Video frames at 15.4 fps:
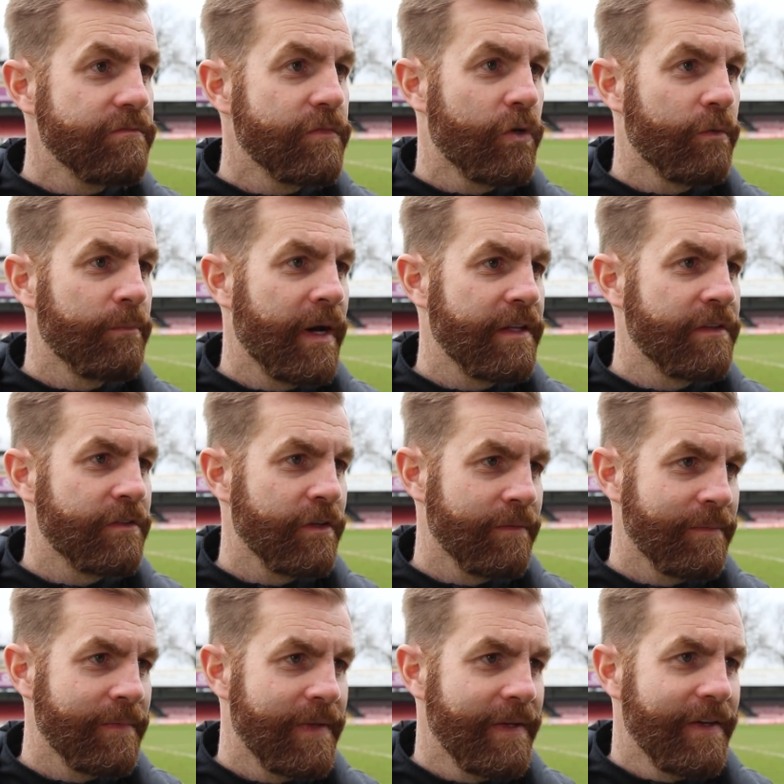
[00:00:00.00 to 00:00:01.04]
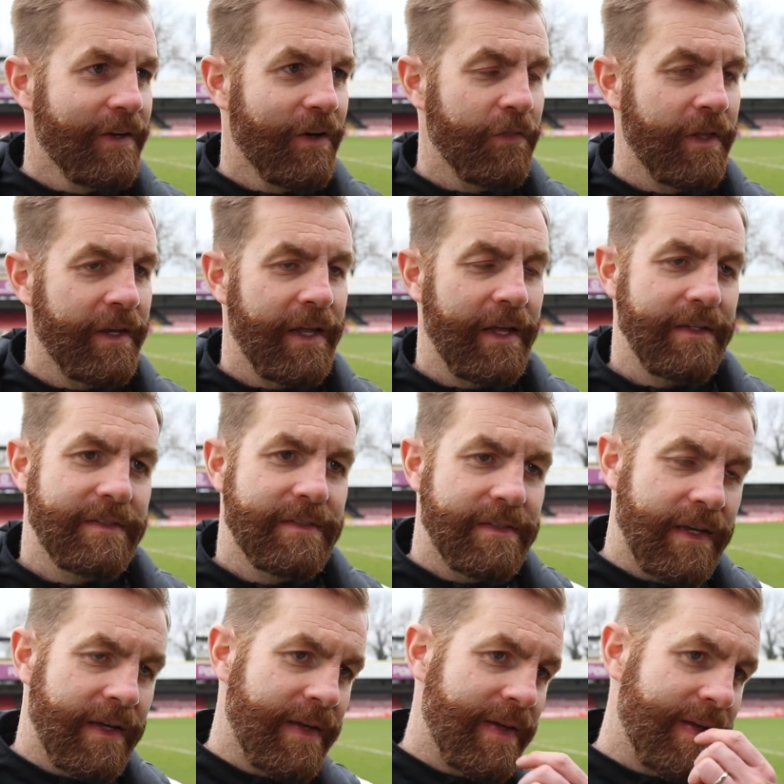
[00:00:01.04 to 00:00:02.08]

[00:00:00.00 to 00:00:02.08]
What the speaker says: all minds on the next